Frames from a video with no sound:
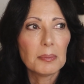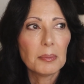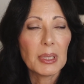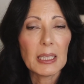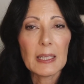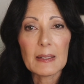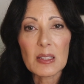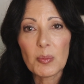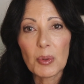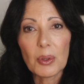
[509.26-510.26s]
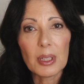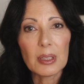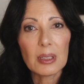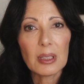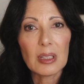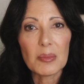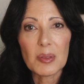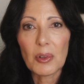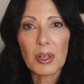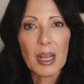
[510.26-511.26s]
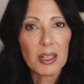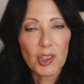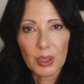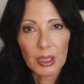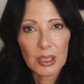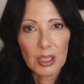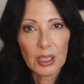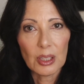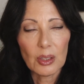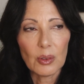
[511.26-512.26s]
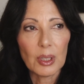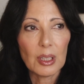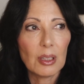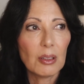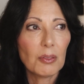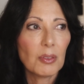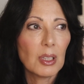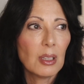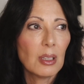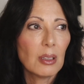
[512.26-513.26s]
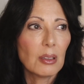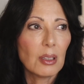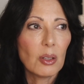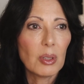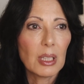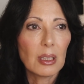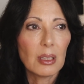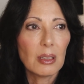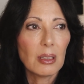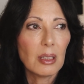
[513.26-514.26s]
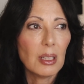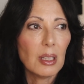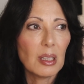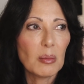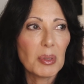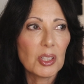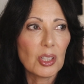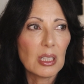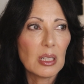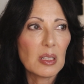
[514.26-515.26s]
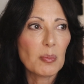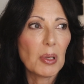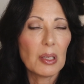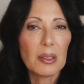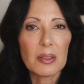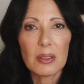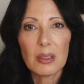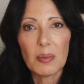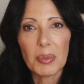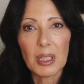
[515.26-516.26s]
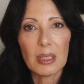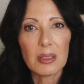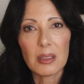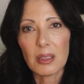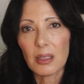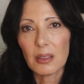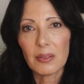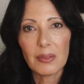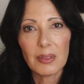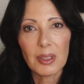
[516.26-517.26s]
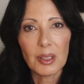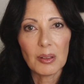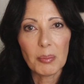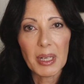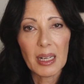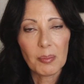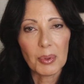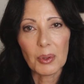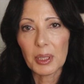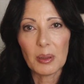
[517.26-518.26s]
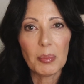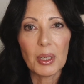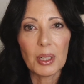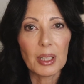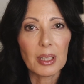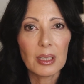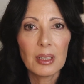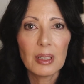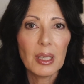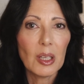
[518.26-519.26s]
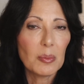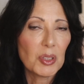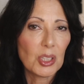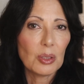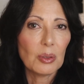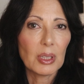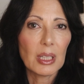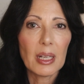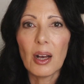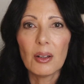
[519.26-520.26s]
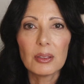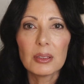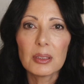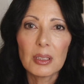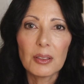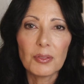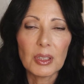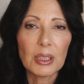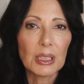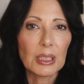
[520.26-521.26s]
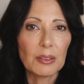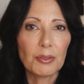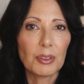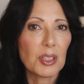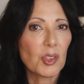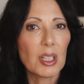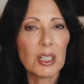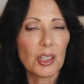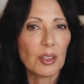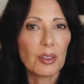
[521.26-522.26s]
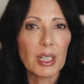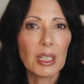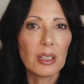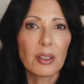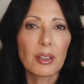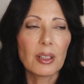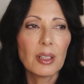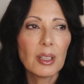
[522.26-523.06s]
playing a sport comes more naturally to you, if going and hitting a bunch of tennis balls up against a backboard at a park helps you get out a feeling of frustration or anger,